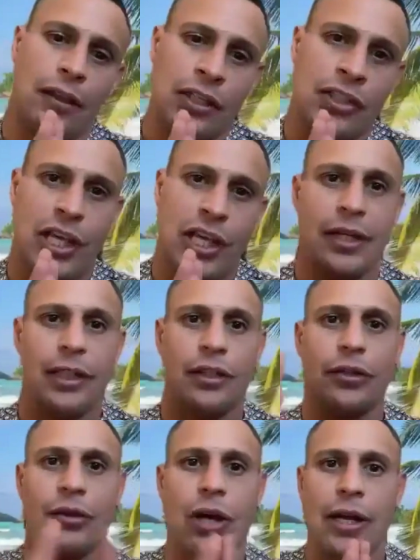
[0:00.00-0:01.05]
let's say I needed
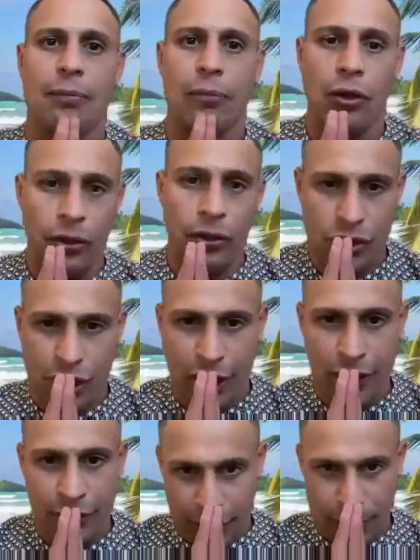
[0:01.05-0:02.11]
to write a Mother's
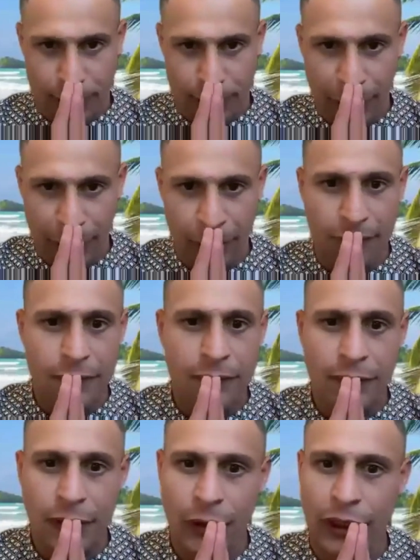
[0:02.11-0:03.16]
Day email,
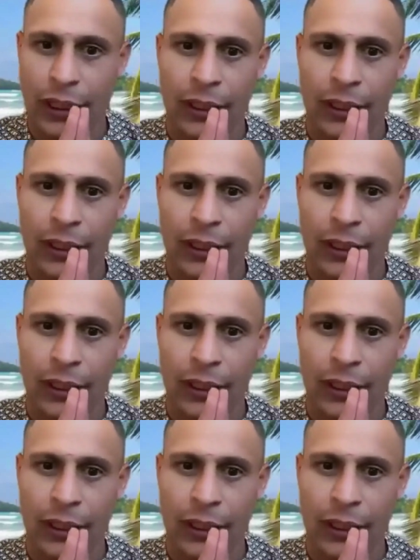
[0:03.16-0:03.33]
okay,